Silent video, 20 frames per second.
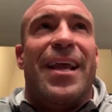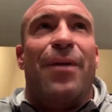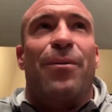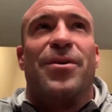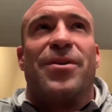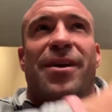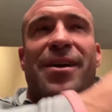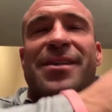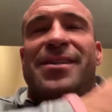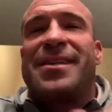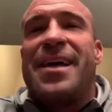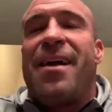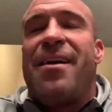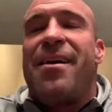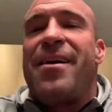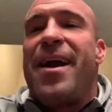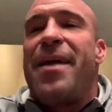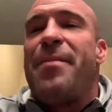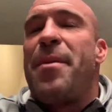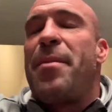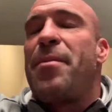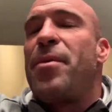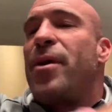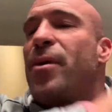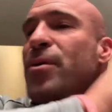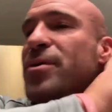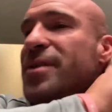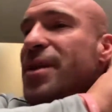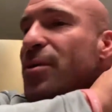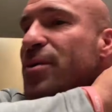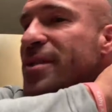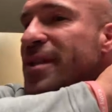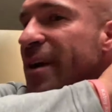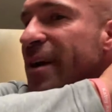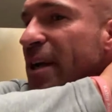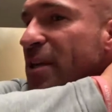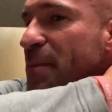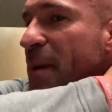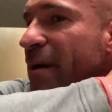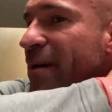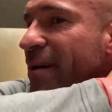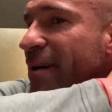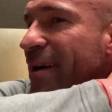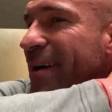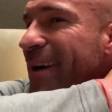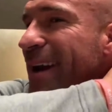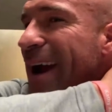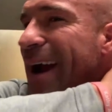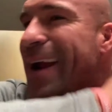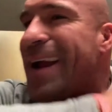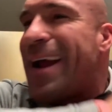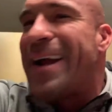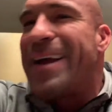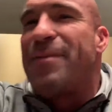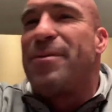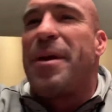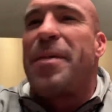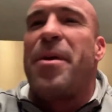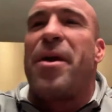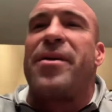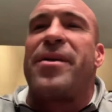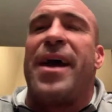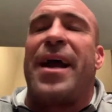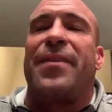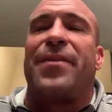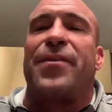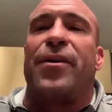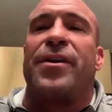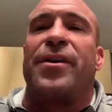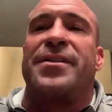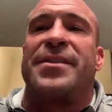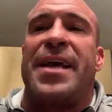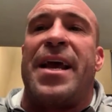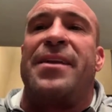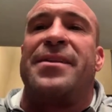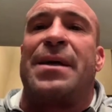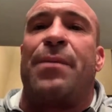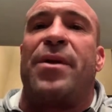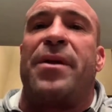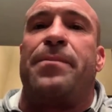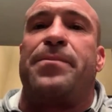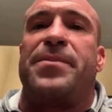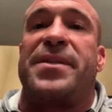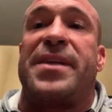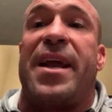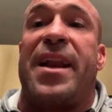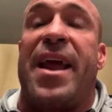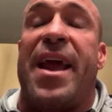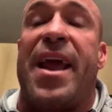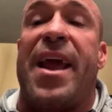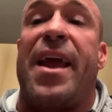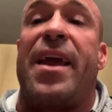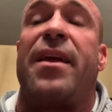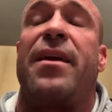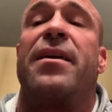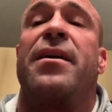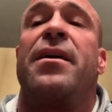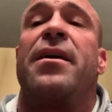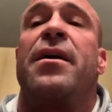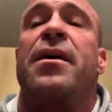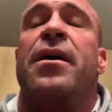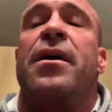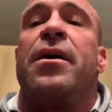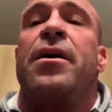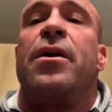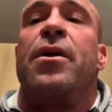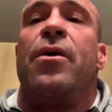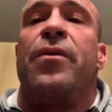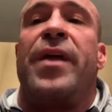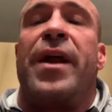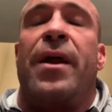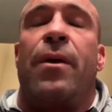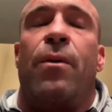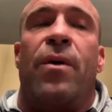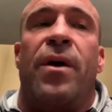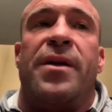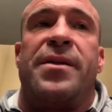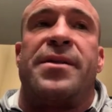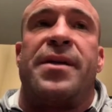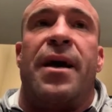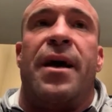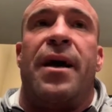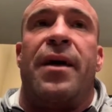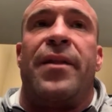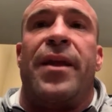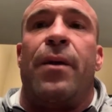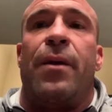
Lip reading: It was on a Saturday night. Remember, it was Saturday night about 9. I can right around 9:30, 10, and someone had said, "Hey, there was